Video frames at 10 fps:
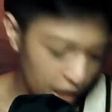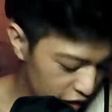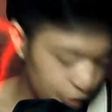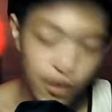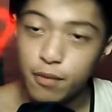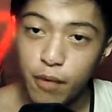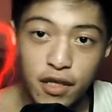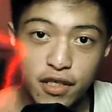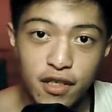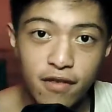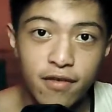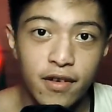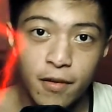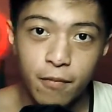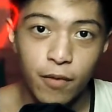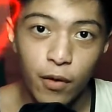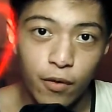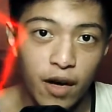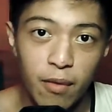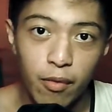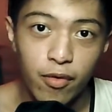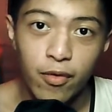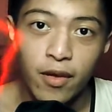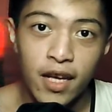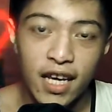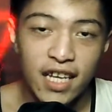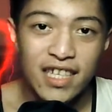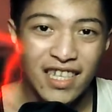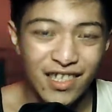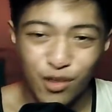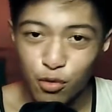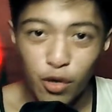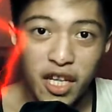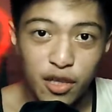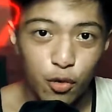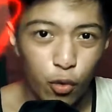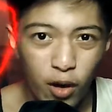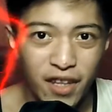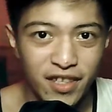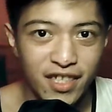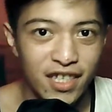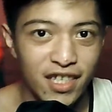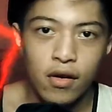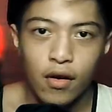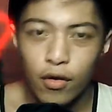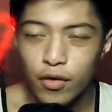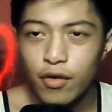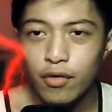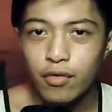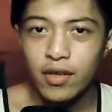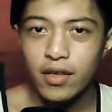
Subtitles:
It is responsive, programmable, and it has great quality. Although